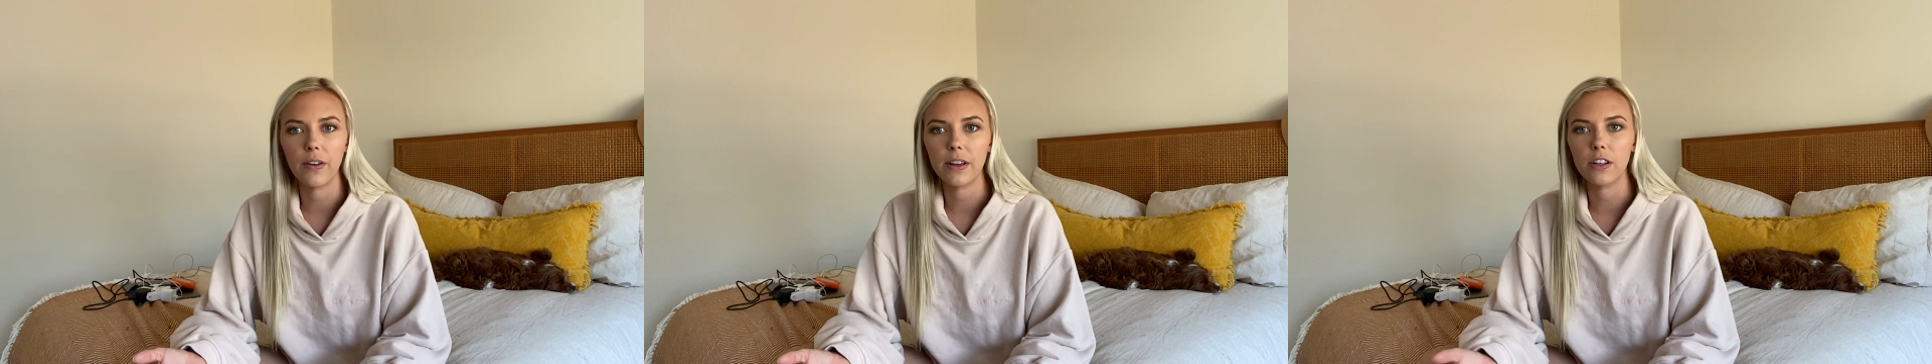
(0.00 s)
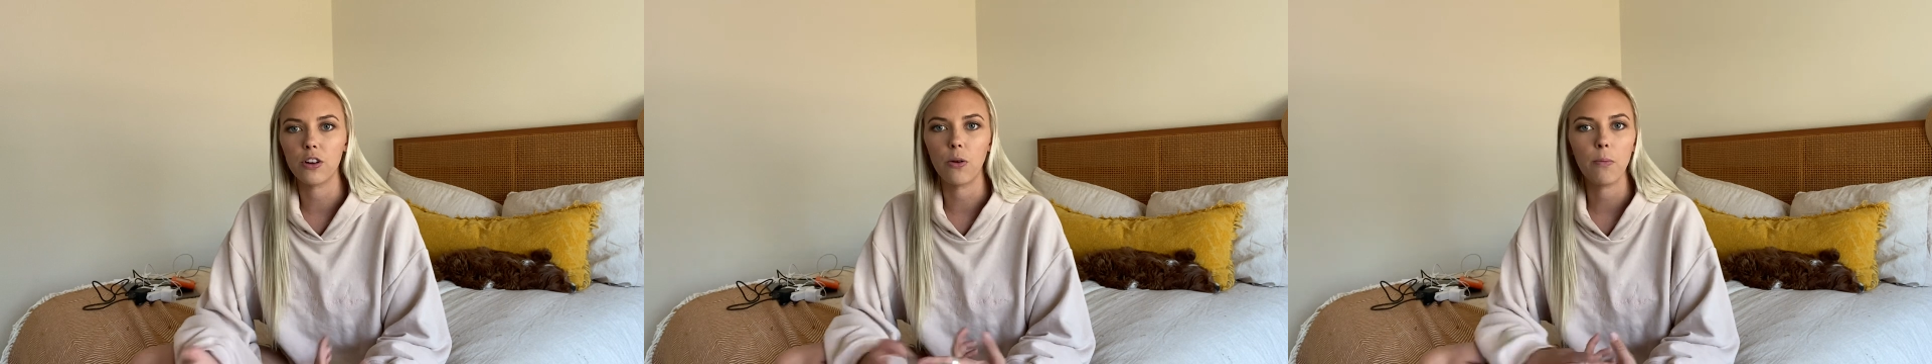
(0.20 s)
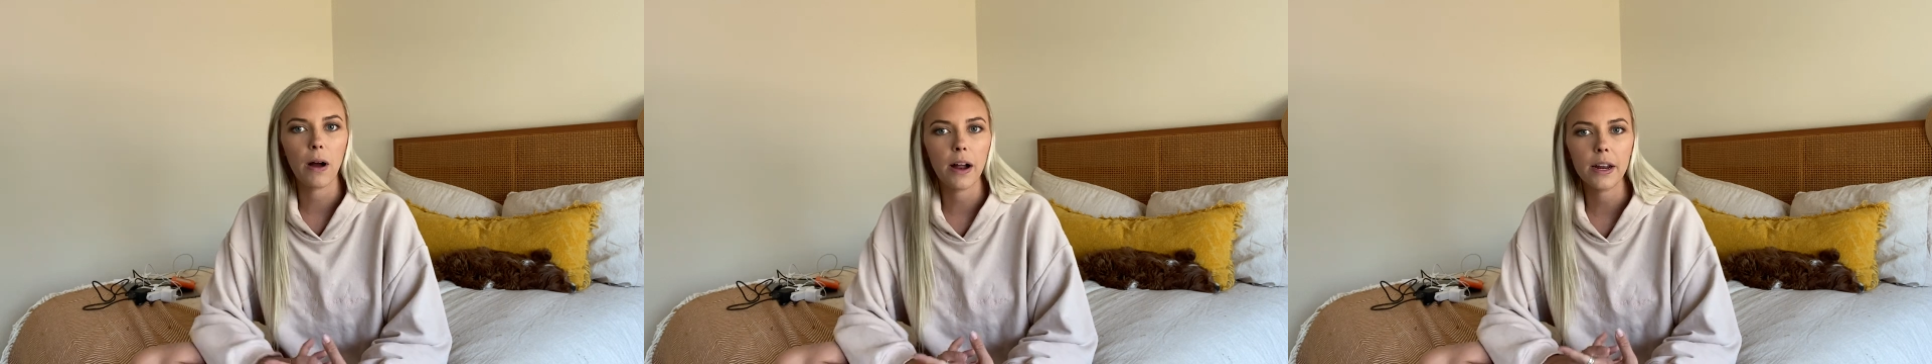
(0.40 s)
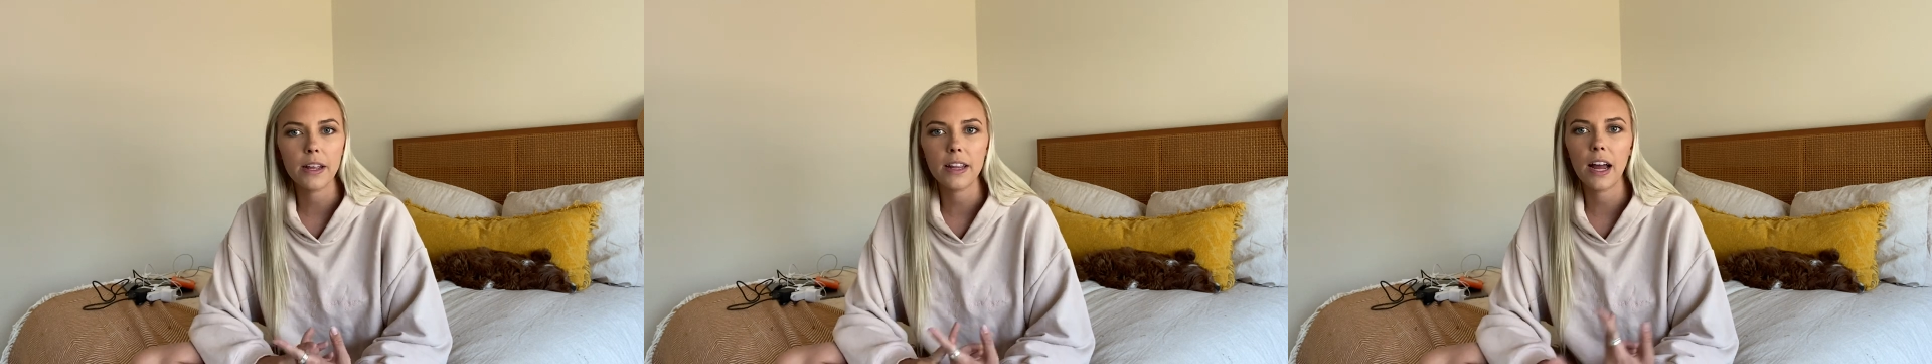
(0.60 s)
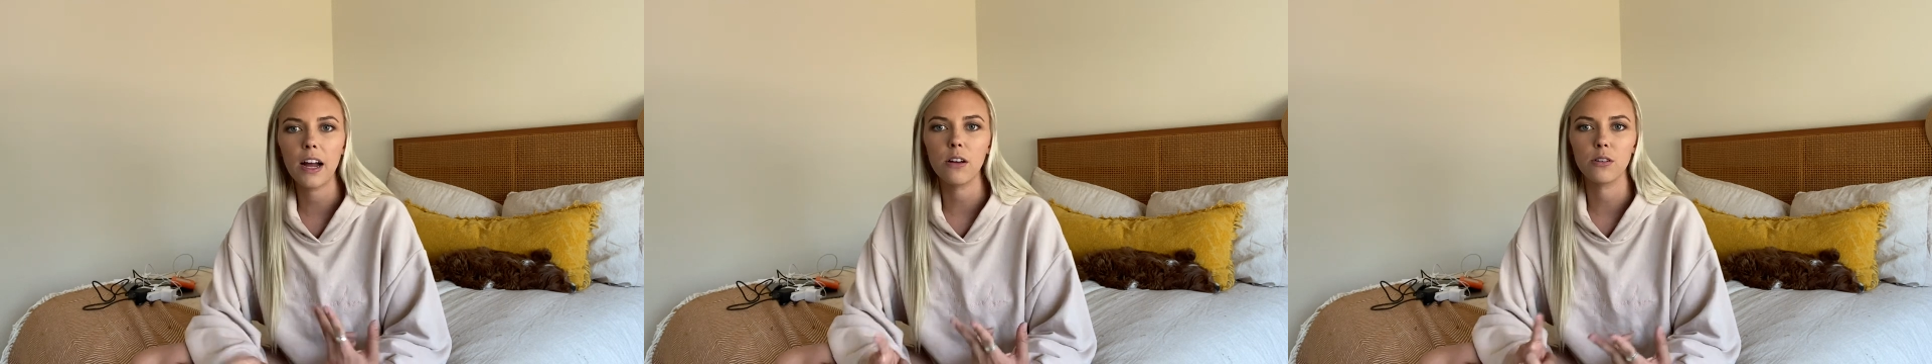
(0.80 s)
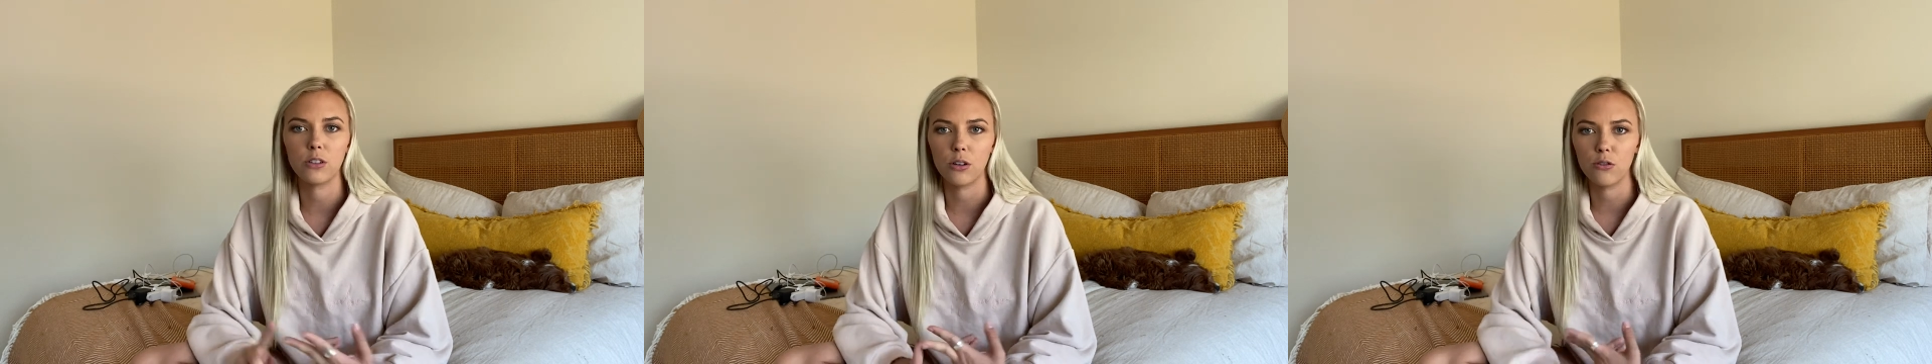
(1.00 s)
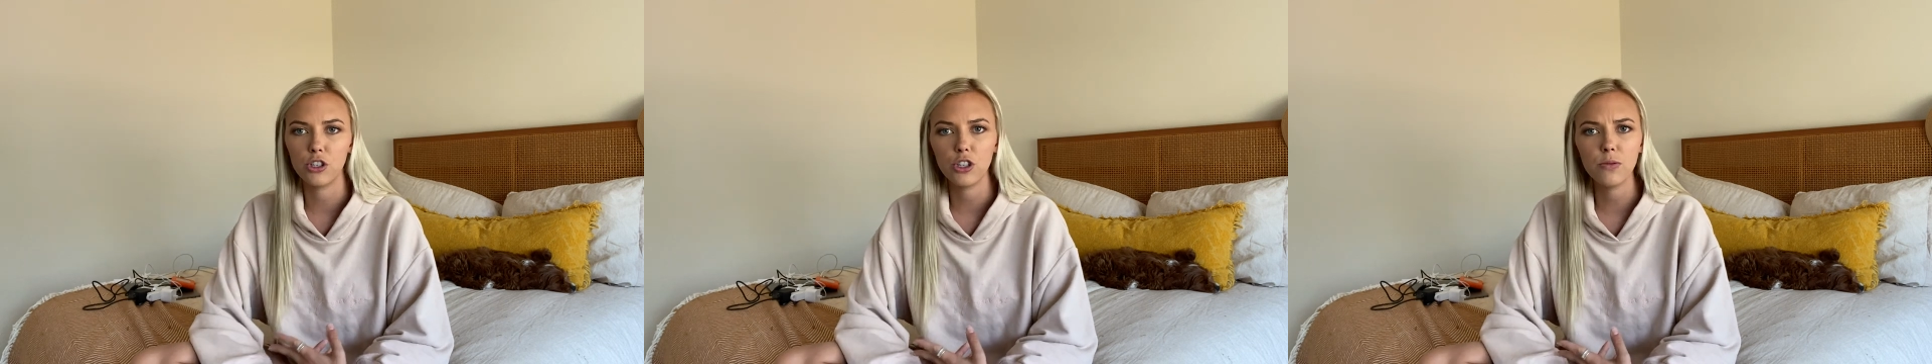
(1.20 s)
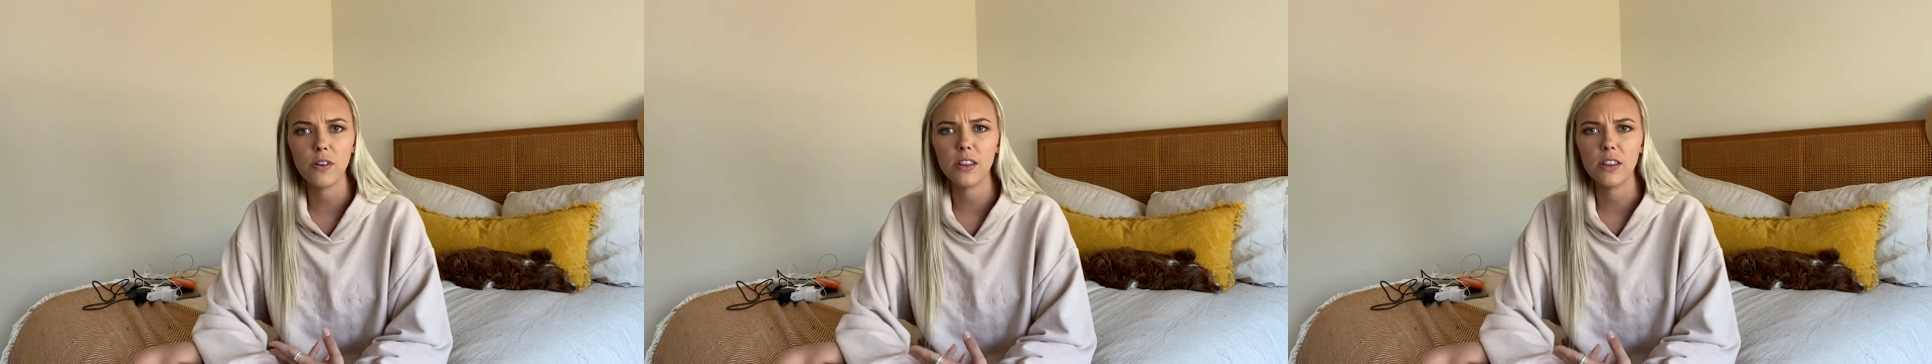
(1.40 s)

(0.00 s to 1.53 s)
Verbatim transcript: like don't potty in the house, don't chew